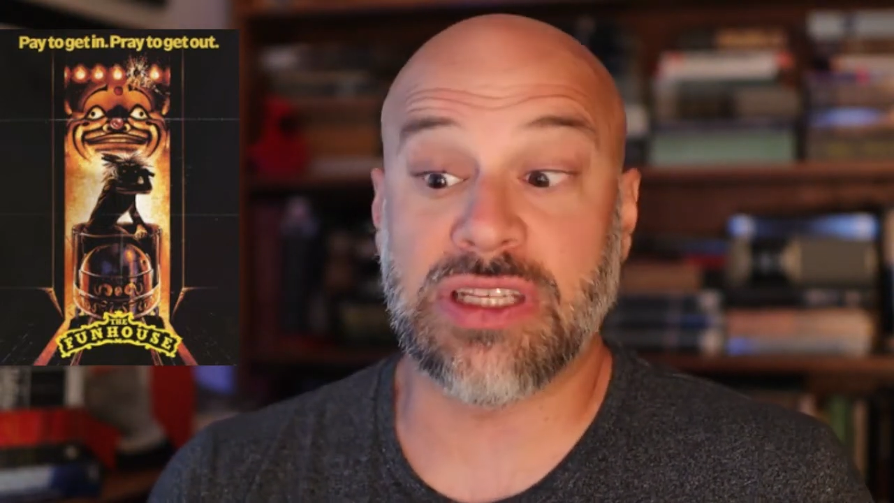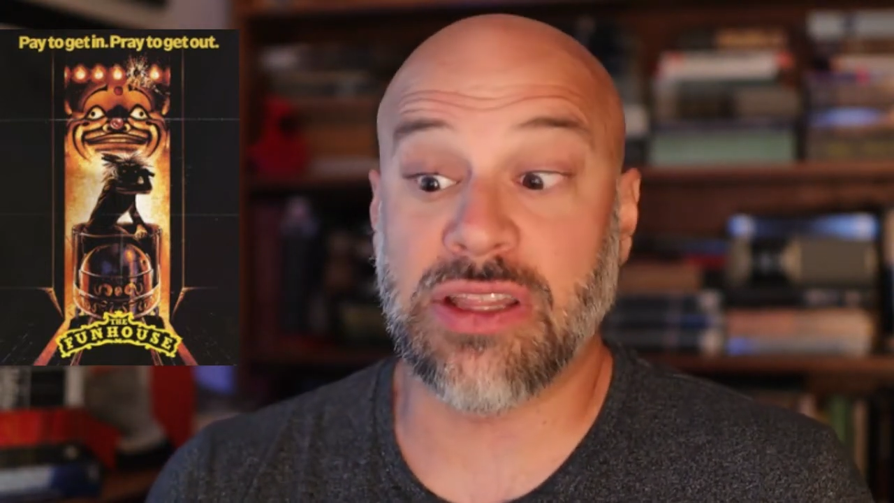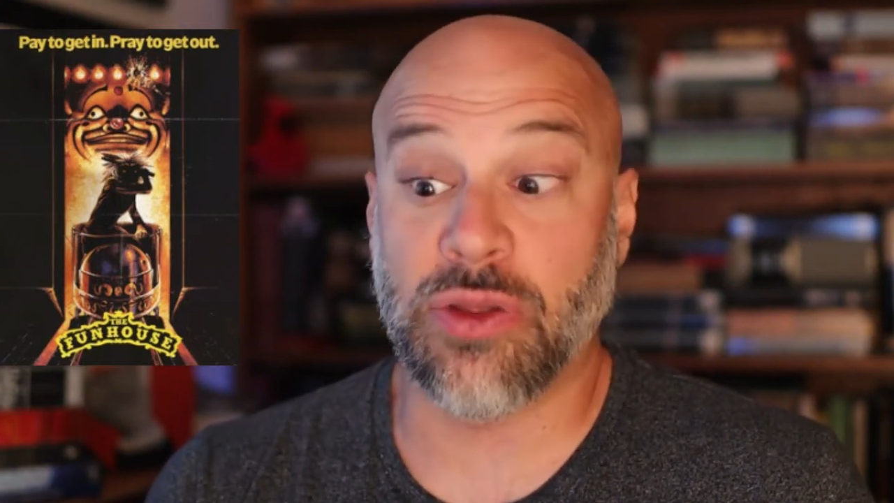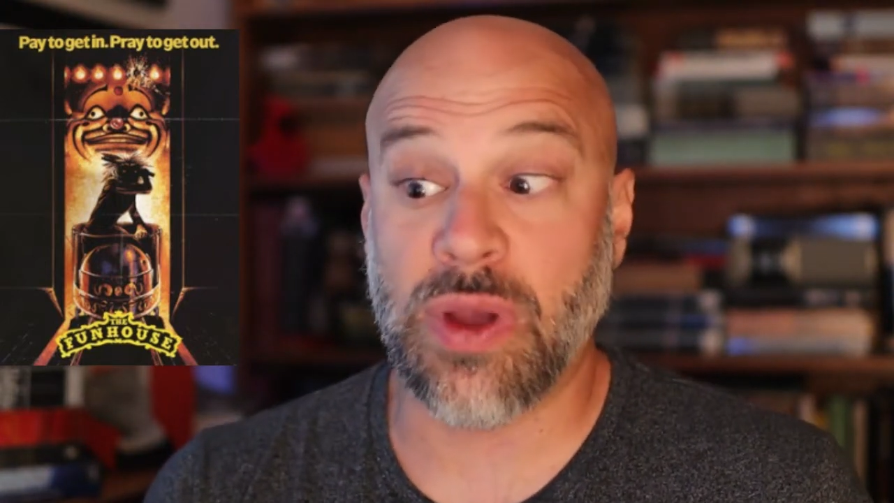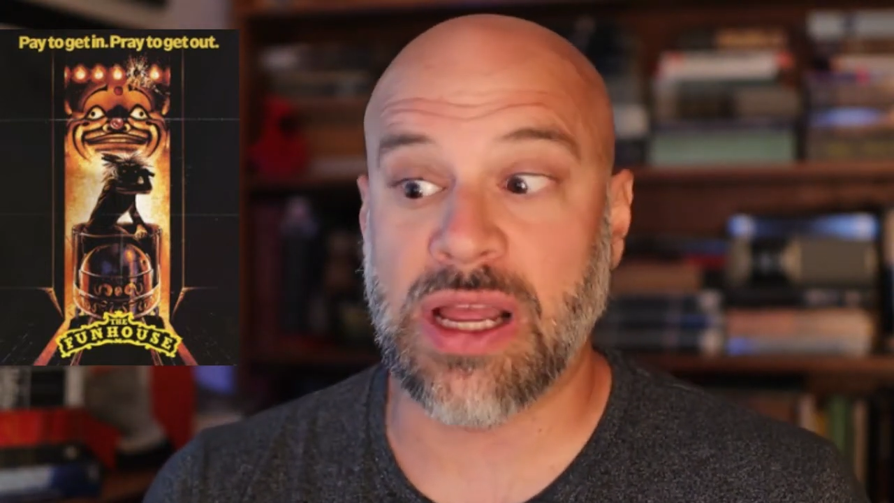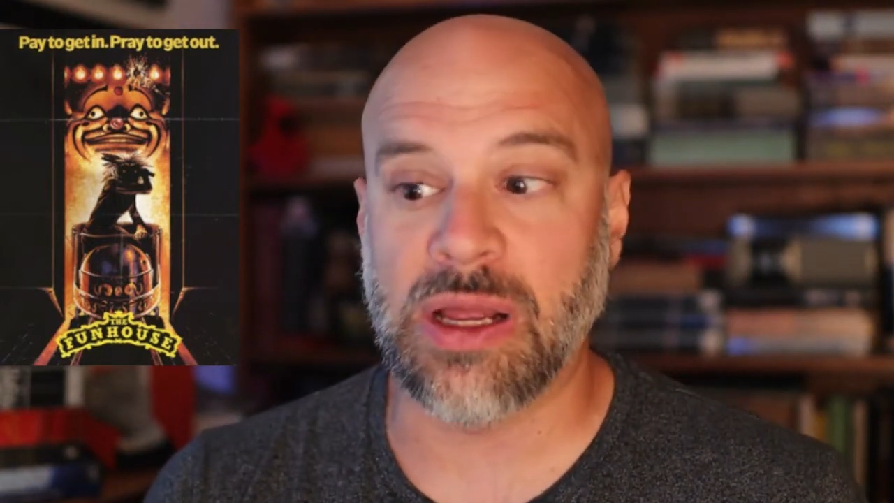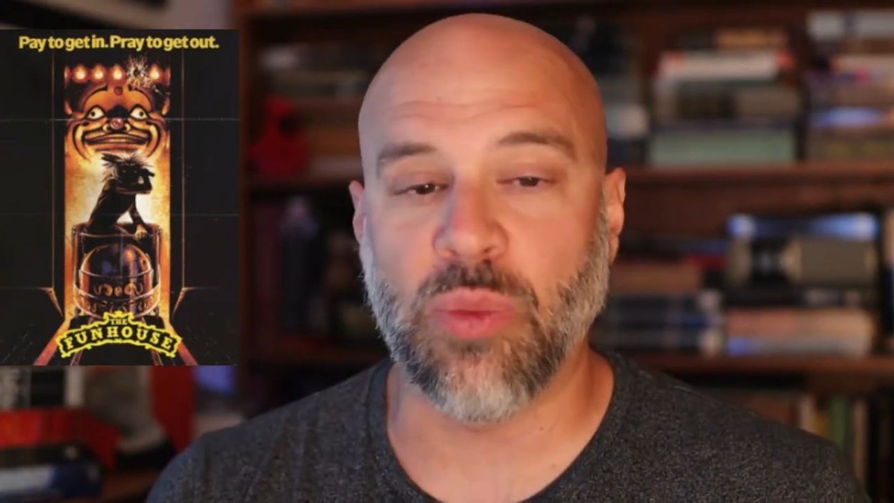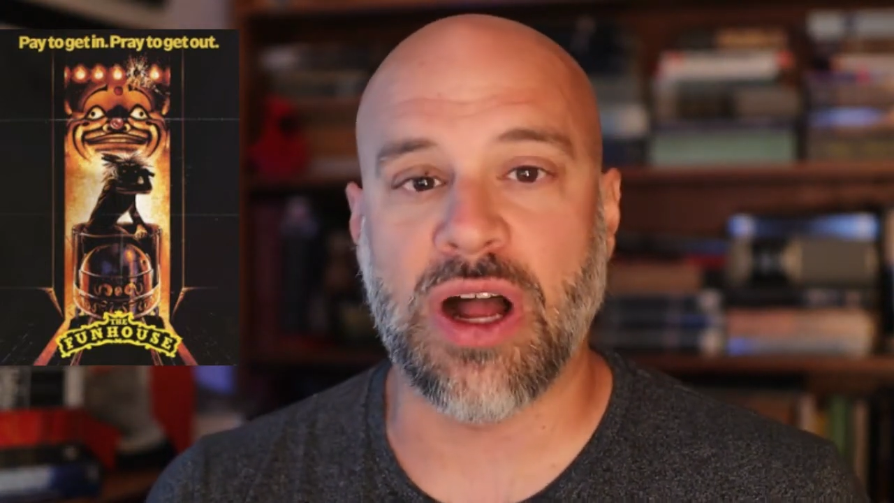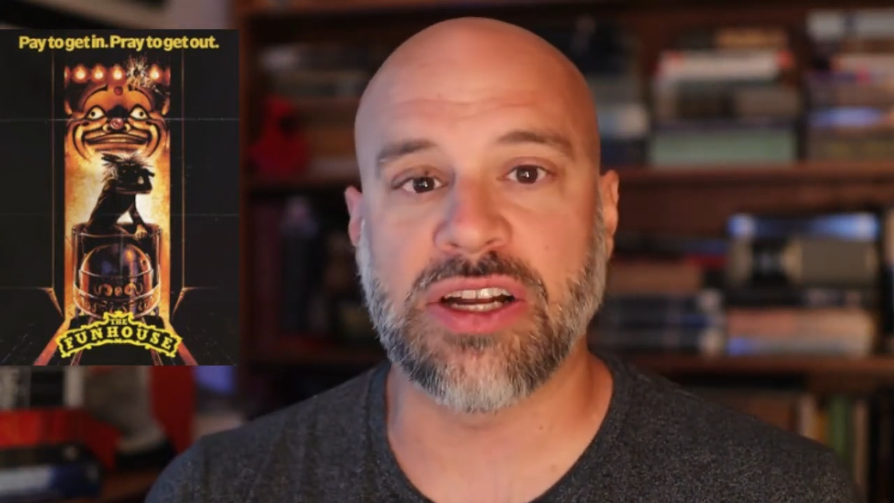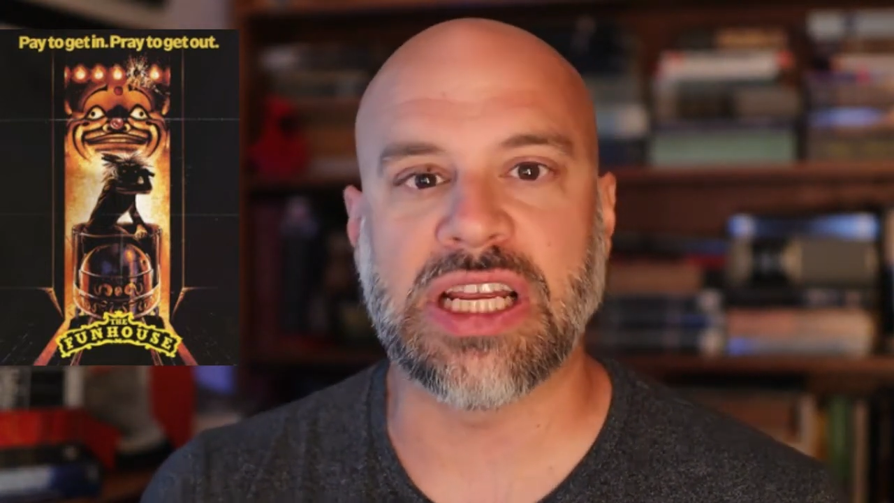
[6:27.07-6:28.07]
the way I'm
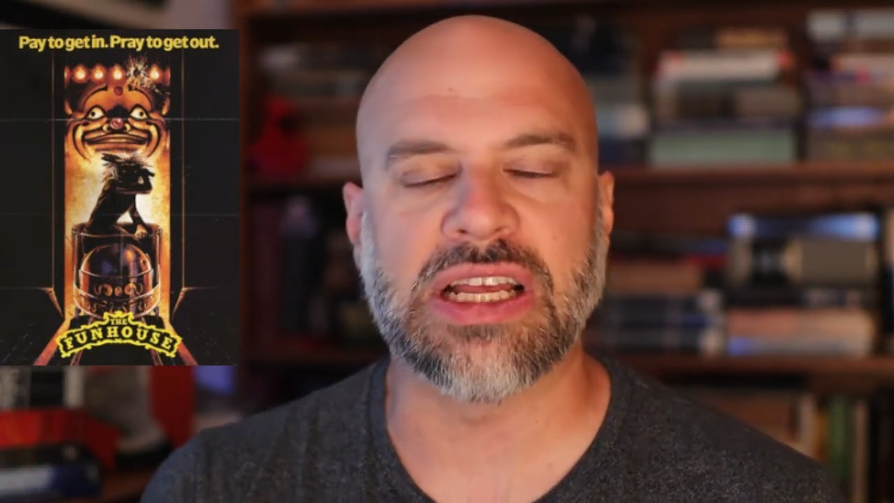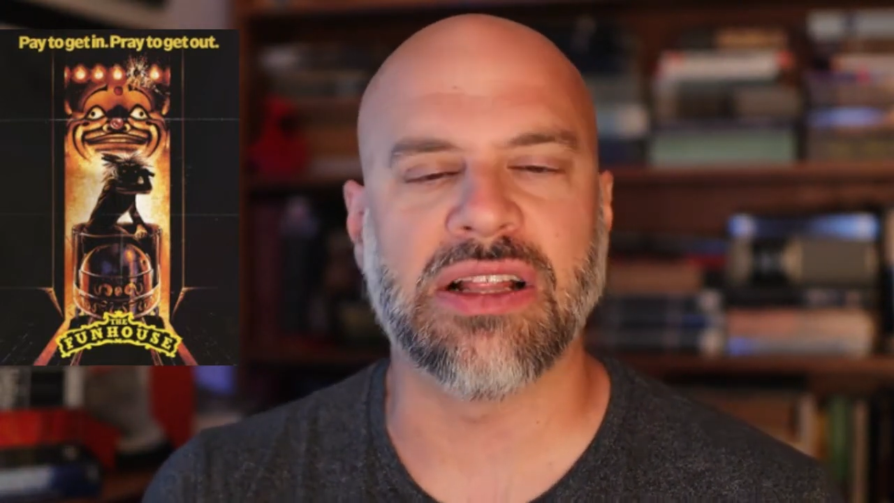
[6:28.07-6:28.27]
watching it,